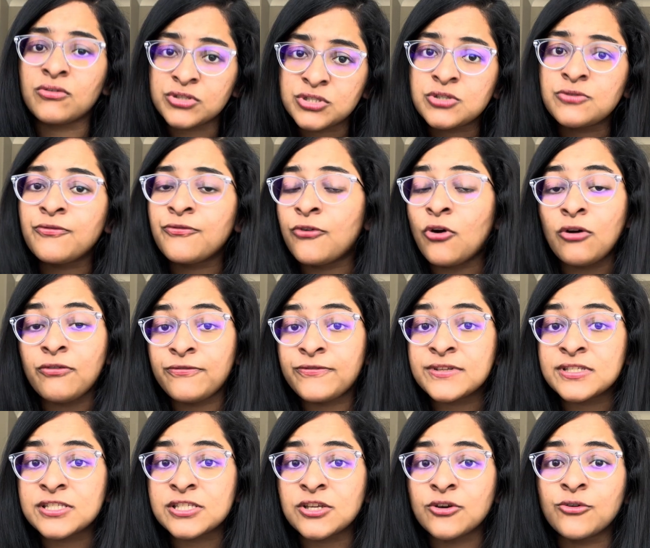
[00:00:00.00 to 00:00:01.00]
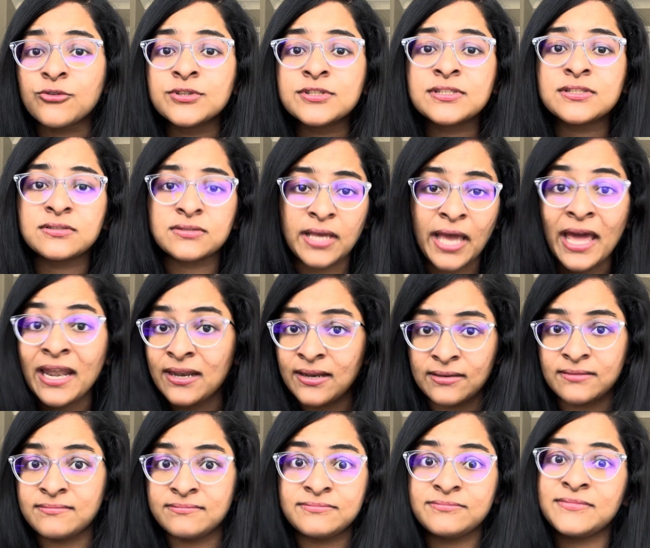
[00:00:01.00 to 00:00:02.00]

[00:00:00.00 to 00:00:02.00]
for physios and